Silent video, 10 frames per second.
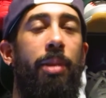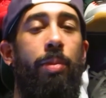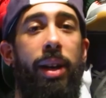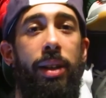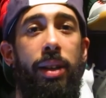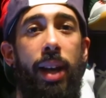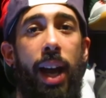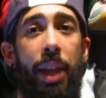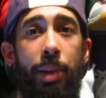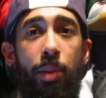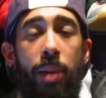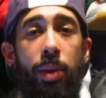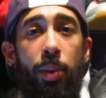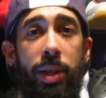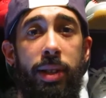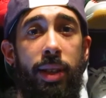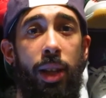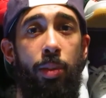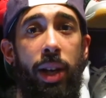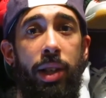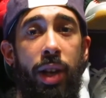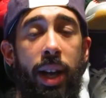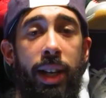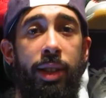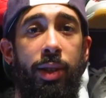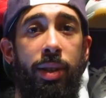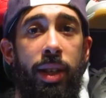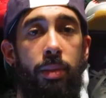But at the moment we just celebrated Chinese New Year,